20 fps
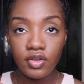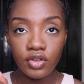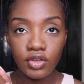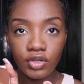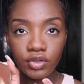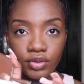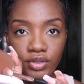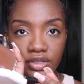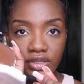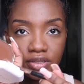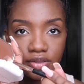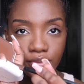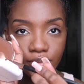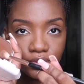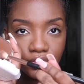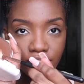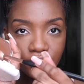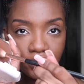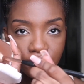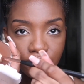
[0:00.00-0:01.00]
go in
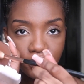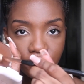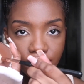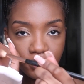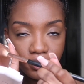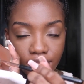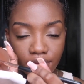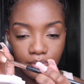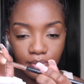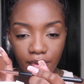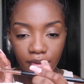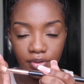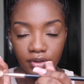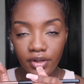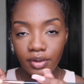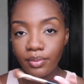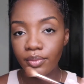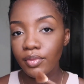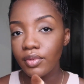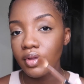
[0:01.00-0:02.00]
with
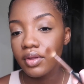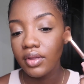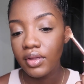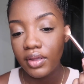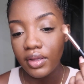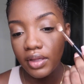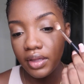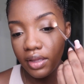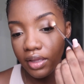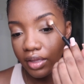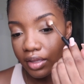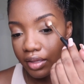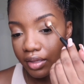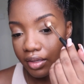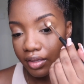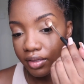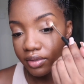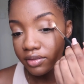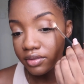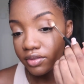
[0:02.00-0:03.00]
powder
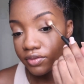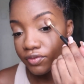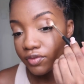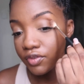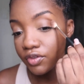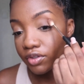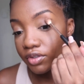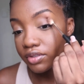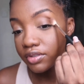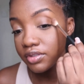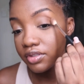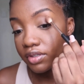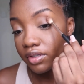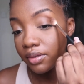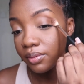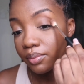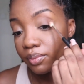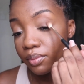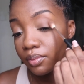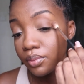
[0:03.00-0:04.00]
and focus here